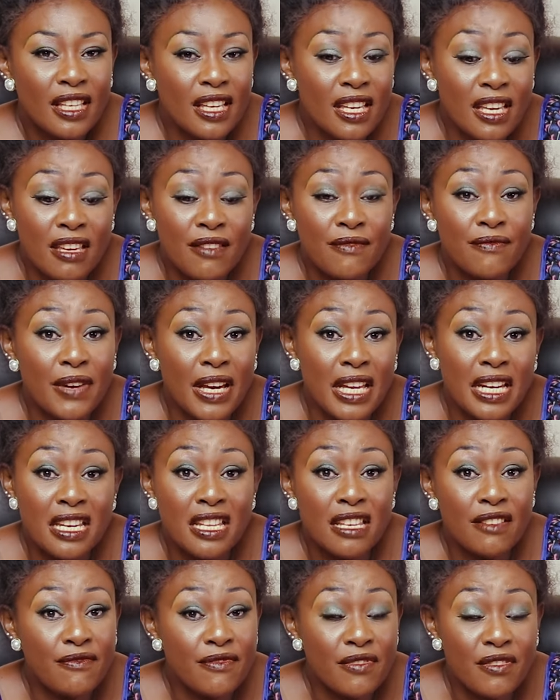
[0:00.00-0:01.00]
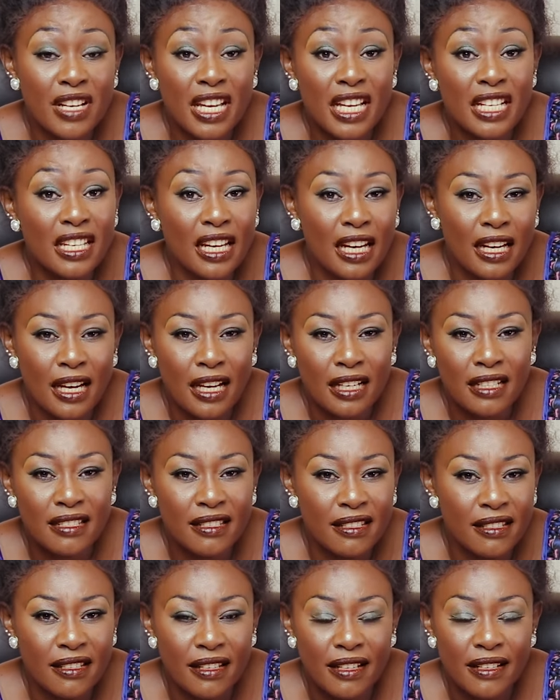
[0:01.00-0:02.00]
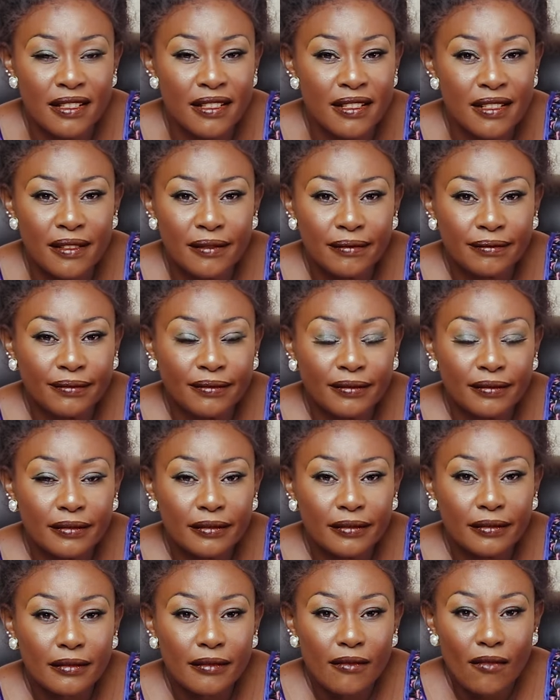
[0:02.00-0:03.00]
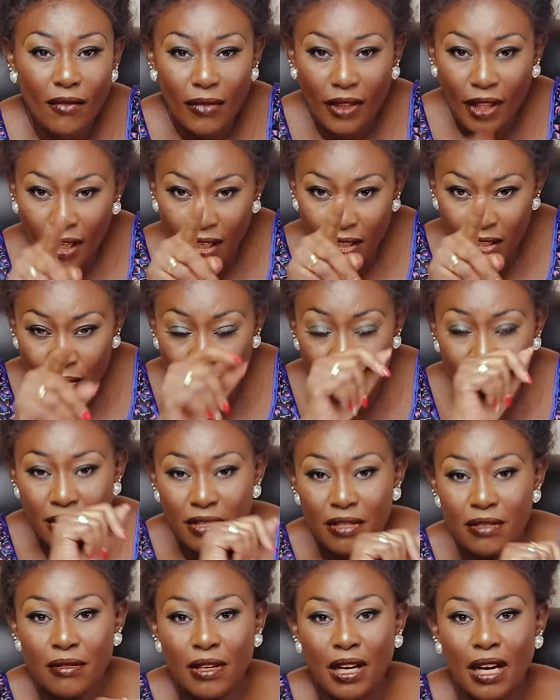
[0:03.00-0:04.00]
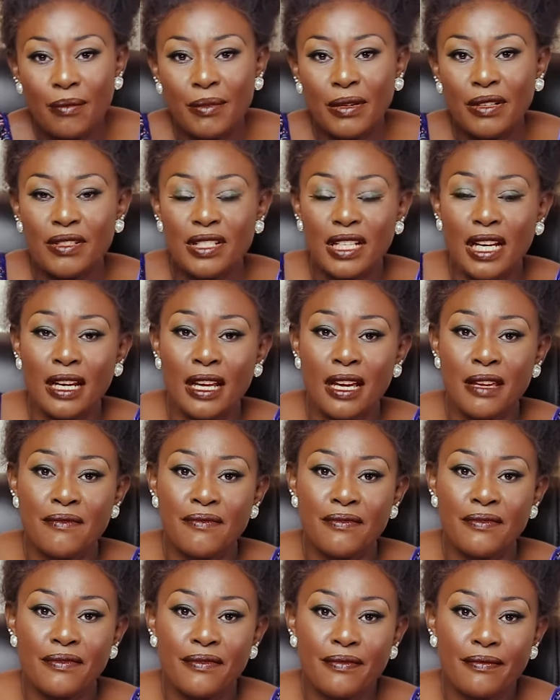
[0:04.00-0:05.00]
even if you get an accident, you will still come out alive.